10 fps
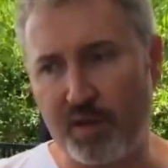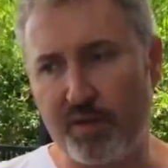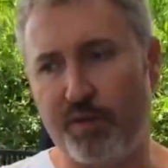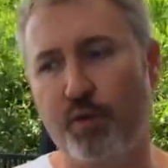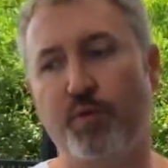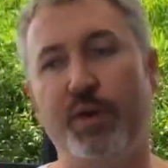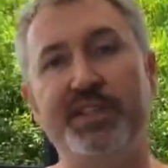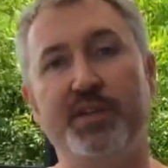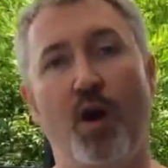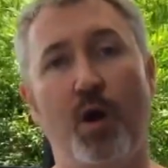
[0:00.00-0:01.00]
Third
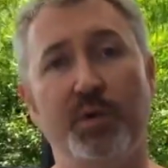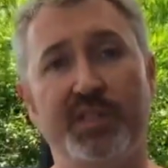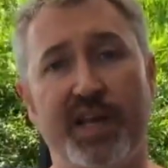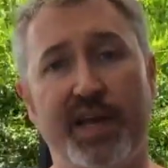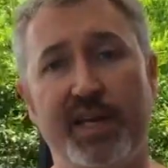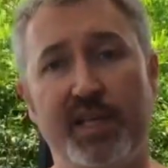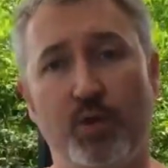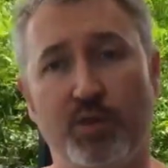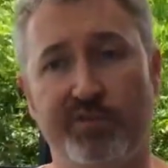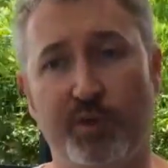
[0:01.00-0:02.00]
reason I would say
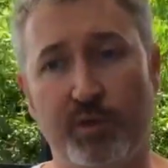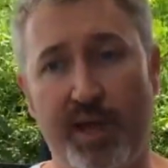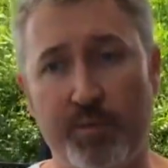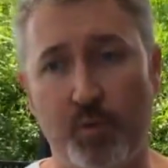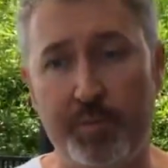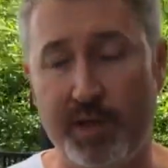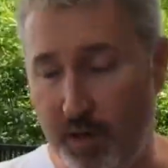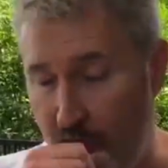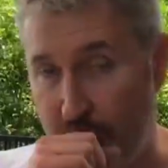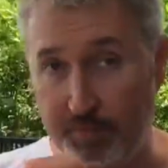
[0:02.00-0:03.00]
not to vote Labor would be
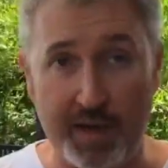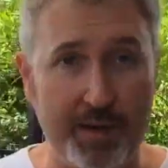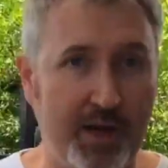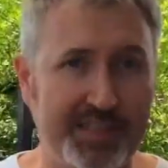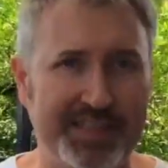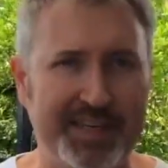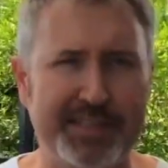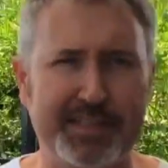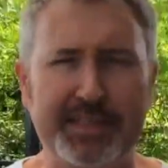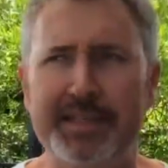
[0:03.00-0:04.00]

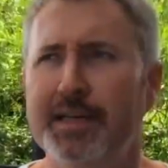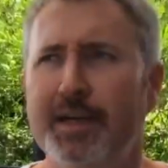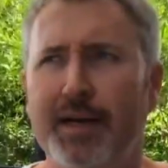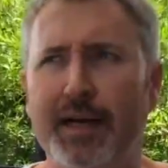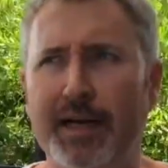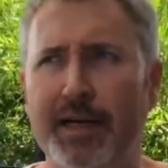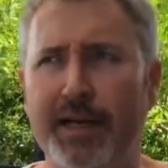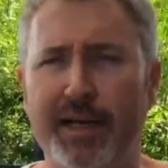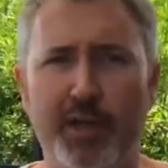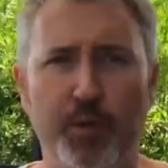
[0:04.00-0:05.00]
ICAC,
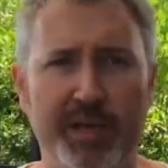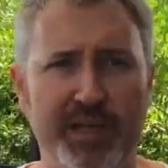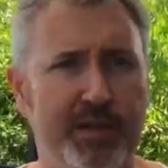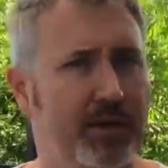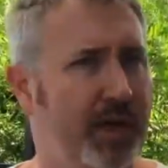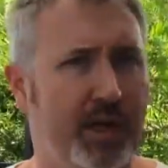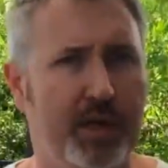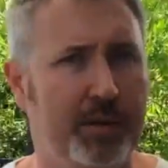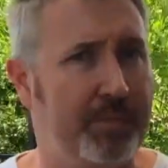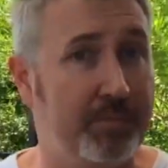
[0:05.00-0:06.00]
Eddie Obeid.
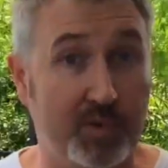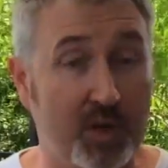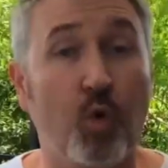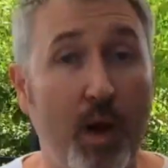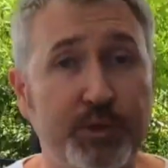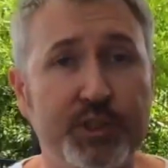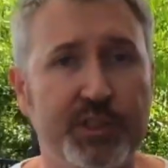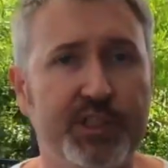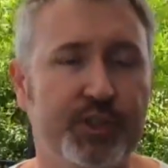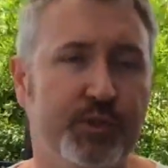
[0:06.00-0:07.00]

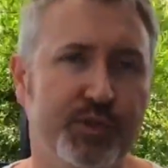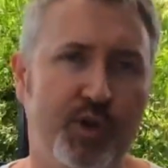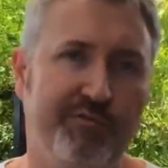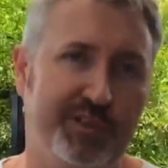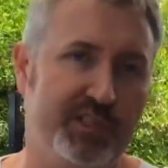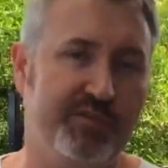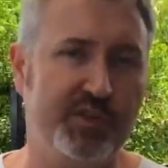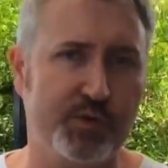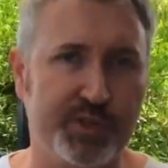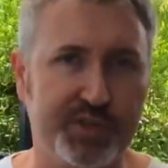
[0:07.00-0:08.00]
Corruption issues, conflicts of
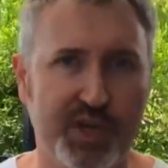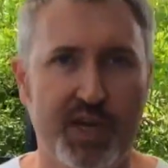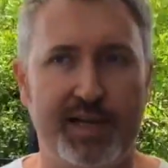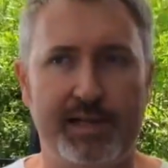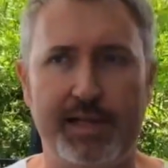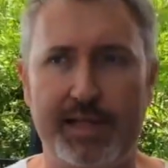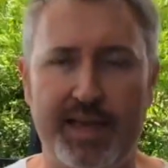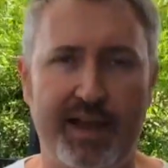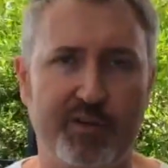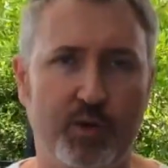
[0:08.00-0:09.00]
interest. Clearly
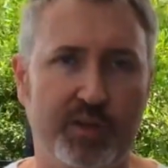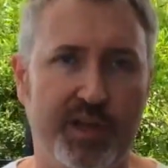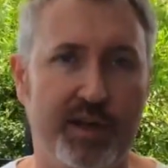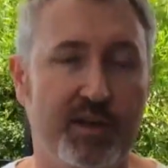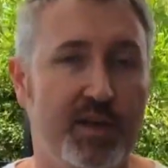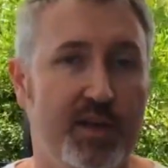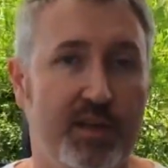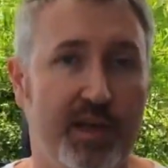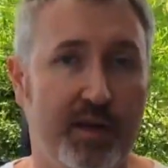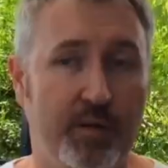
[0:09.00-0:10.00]
they haven't got
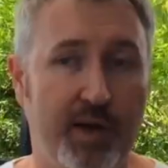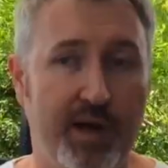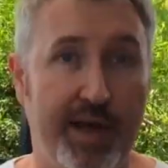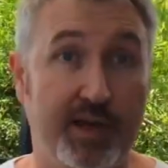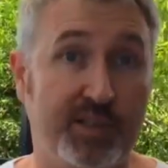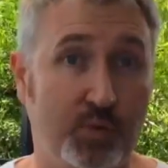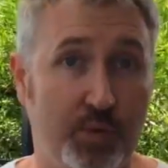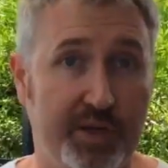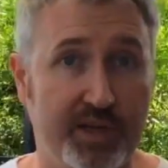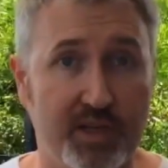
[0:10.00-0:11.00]
their house in
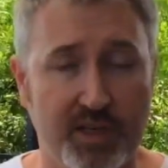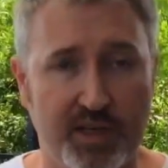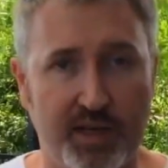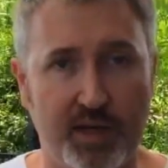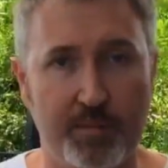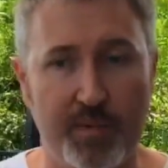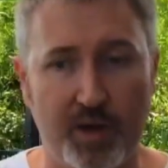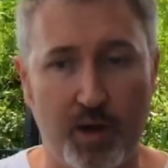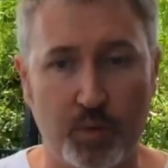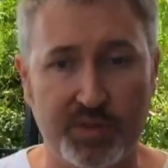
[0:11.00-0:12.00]
order yet.
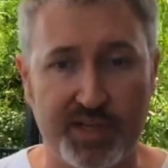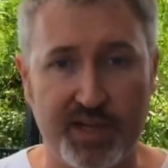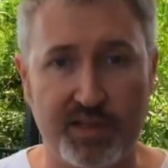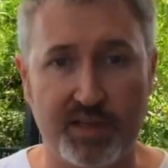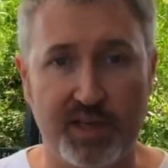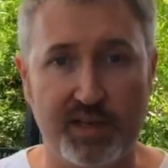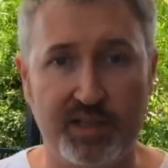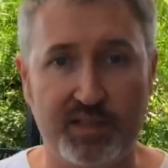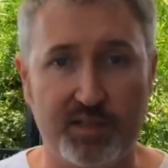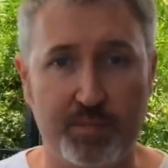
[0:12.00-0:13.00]
And I would say that there
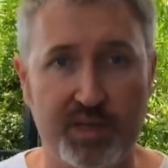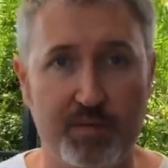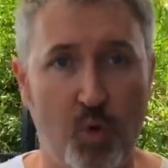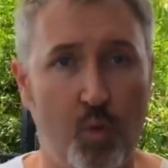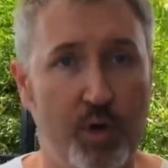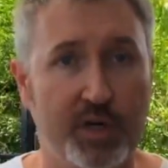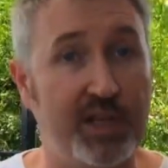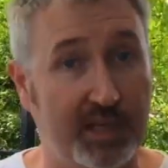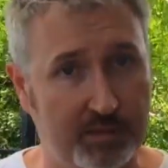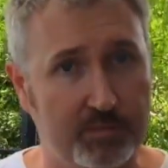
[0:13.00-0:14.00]
needs to be more work
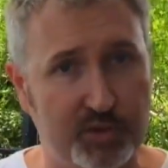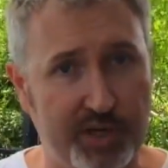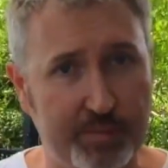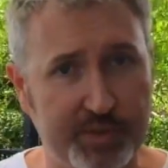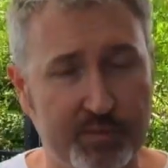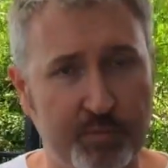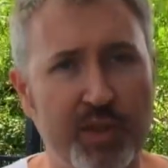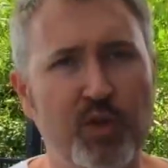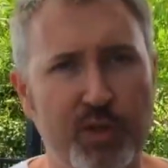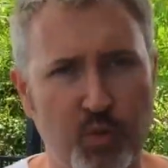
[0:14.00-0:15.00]
done, chaps,
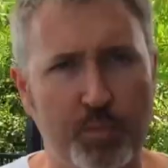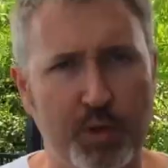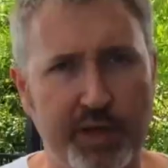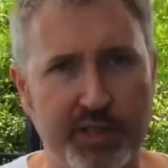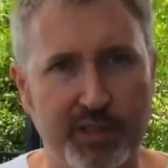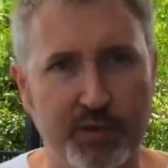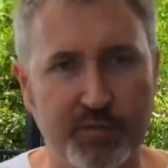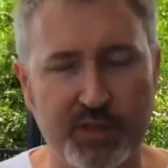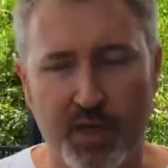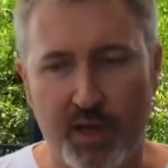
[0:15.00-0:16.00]
and you need to apply
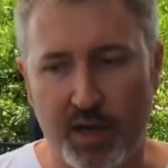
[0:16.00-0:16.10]
yourselves.